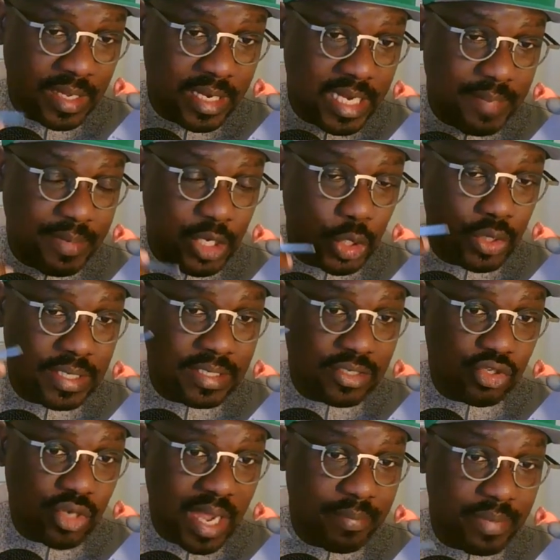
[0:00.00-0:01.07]
Libido is
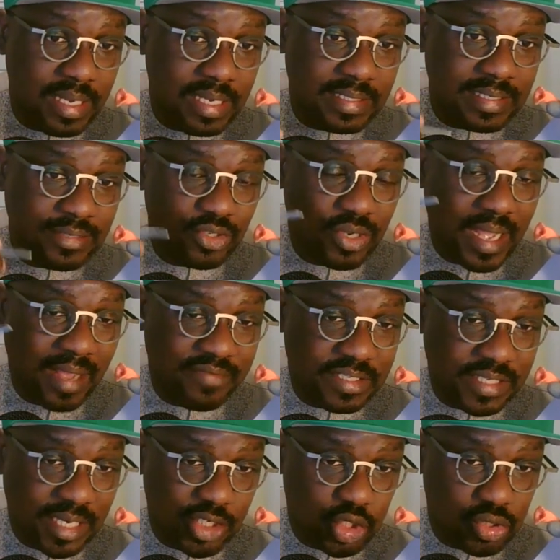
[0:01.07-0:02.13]
your ability to have
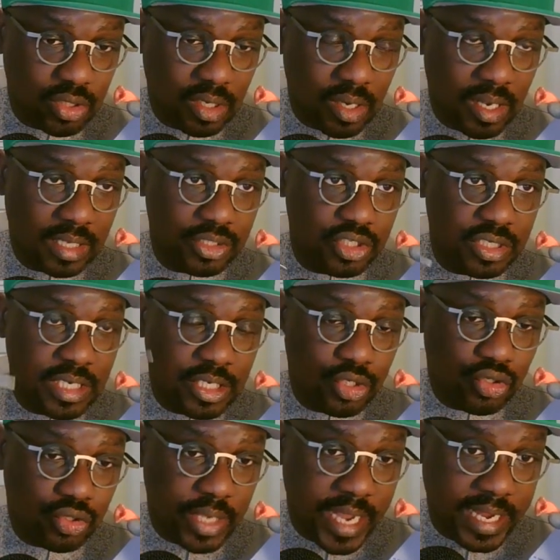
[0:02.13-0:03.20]
sexual urge
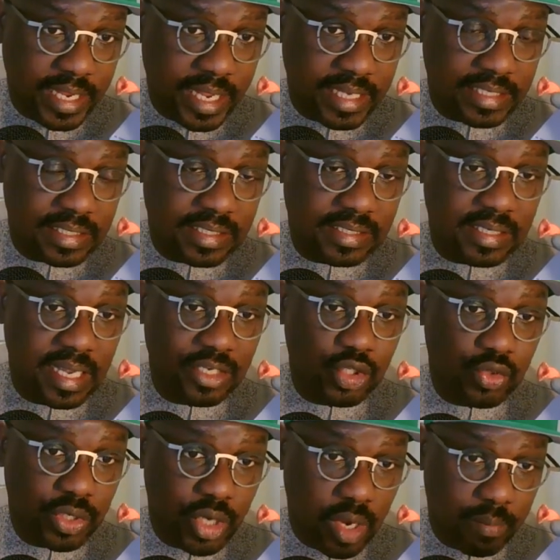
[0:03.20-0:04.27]
to engage in
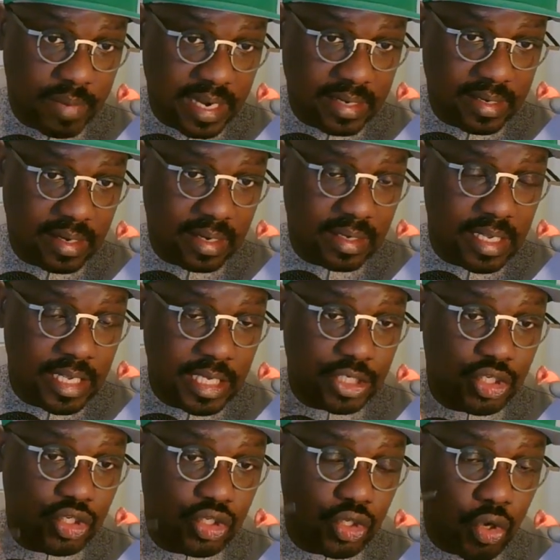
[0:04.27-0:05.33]
sex with your partner.
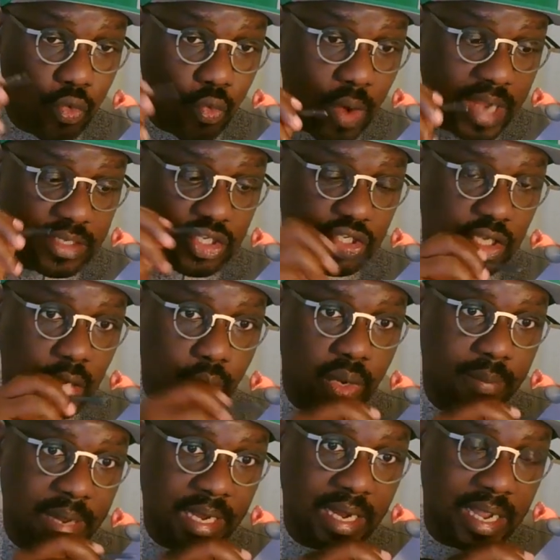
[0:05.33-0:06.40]
So, when some
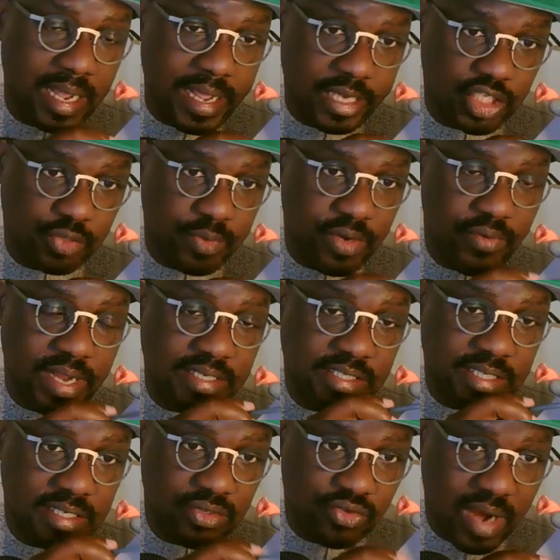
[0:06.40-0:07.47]
women are
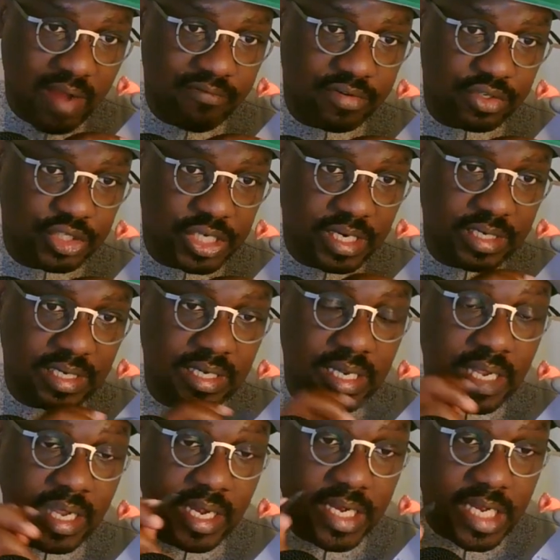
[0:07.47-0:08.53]
experiencing dry vagina,
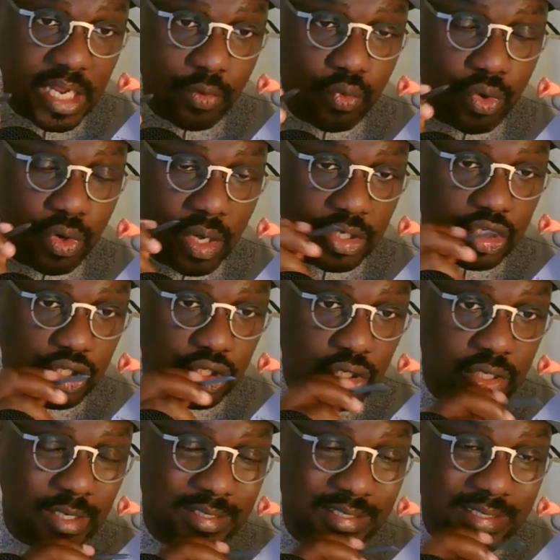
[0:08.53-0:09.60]
they will also
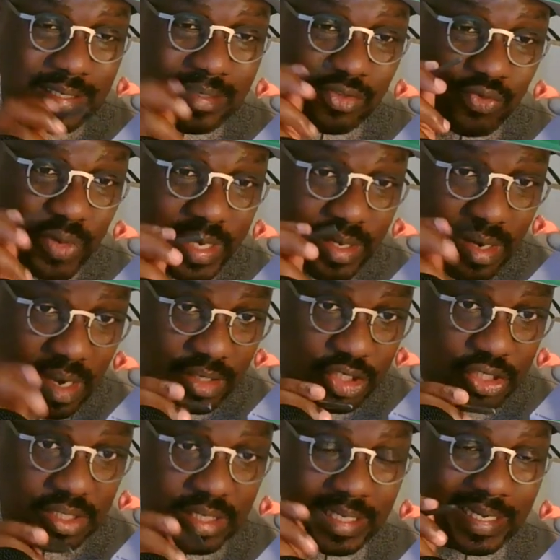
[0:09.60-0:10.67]
notice
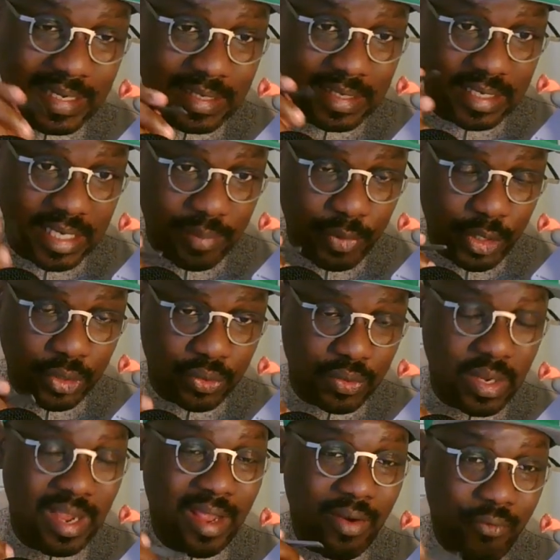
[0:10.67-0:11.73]
reduction in the libido,
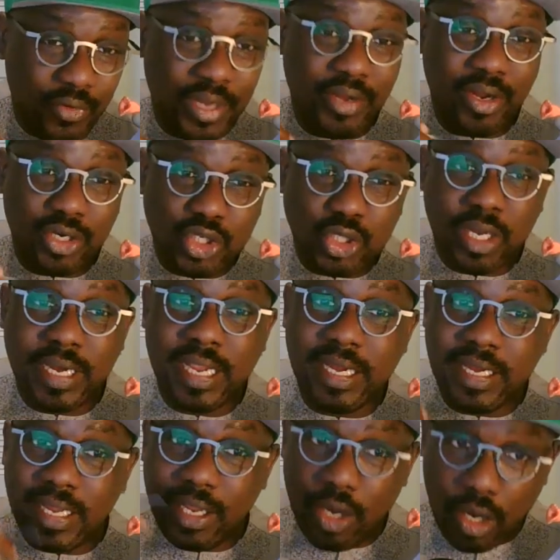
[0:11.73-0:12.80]
reduction in
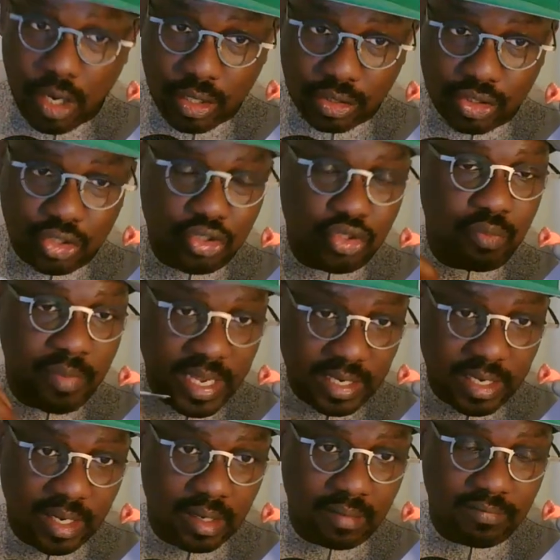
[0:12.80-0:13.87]
the urge to
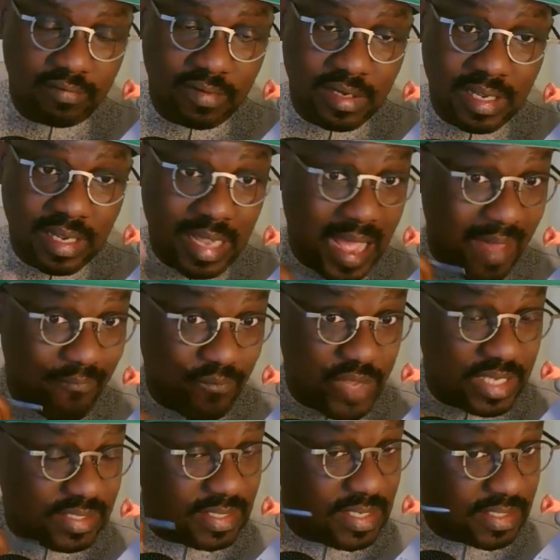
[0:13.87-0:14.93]
make love. And
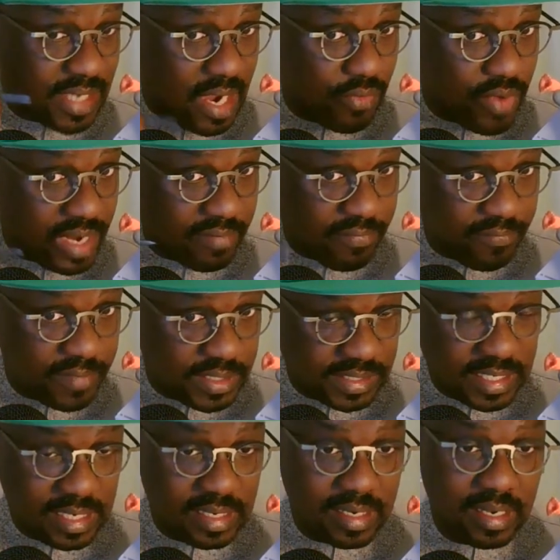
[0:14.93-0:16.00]
this is a red
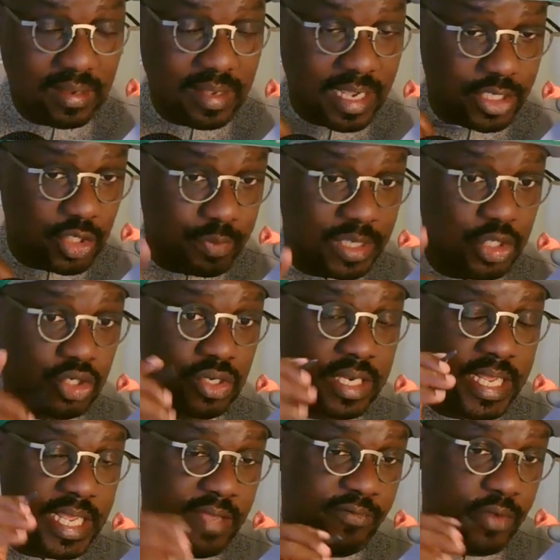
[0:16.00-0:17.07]
signal,
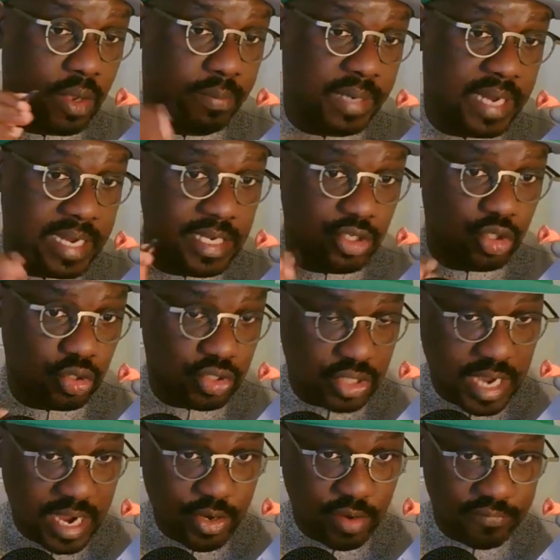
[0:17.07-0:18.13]
especially if you're planning to
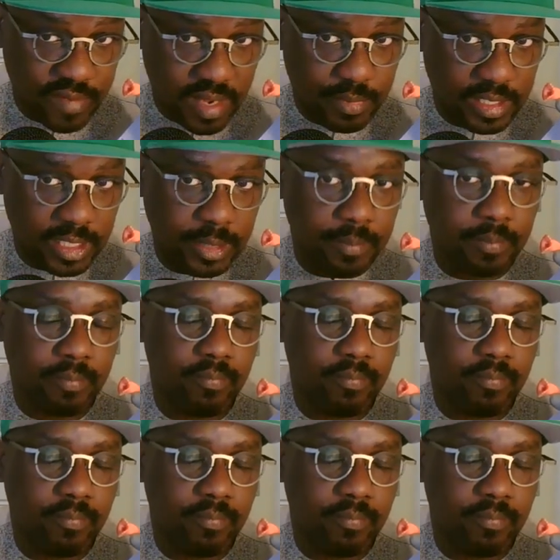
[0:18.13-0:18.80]
start your family.